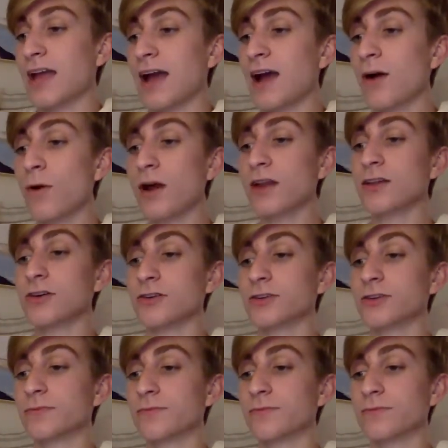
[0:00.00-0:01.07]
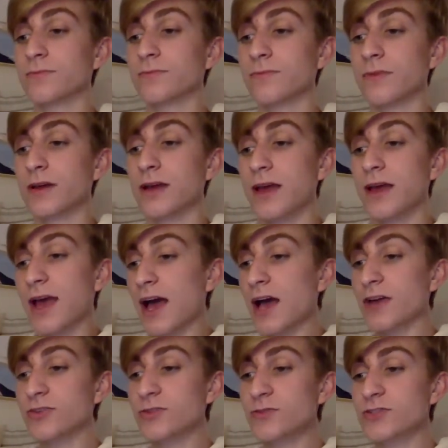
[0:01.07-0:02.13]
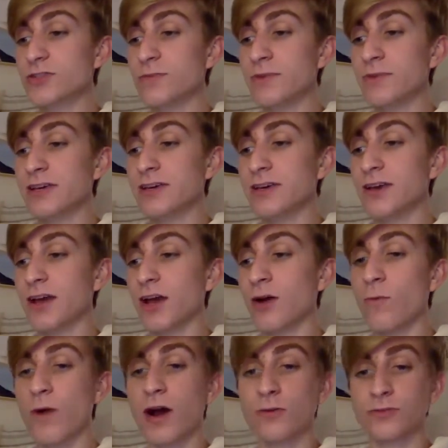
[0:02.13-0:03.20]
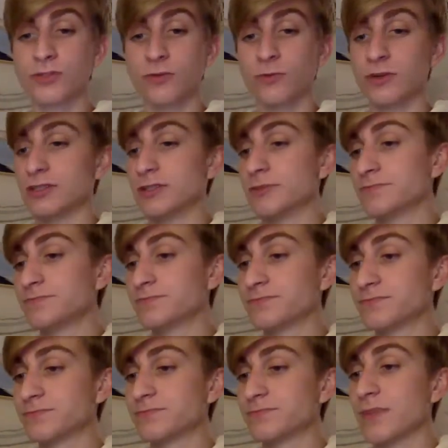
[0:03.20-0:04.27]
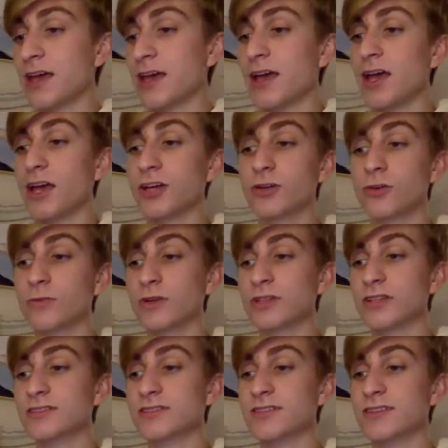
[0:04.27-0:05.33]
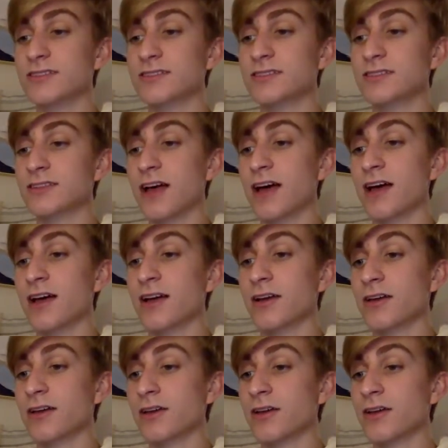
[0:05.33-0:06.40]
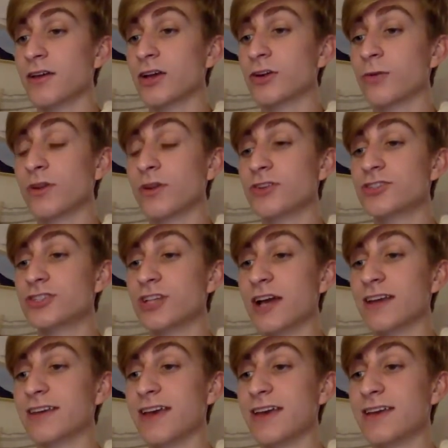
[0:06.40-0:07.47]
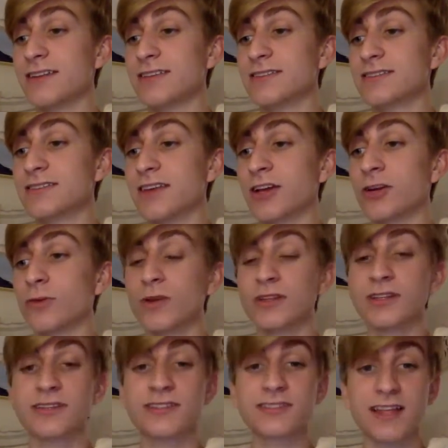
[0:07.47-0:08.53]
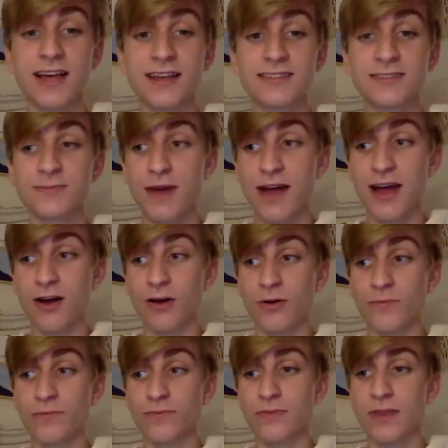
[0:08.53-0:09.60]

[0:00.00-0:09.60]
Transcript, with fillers: How I look. I used to be a wild gorilla, a gorilla's sly, a gorilla's shy gaze, a gorilla's sly smile.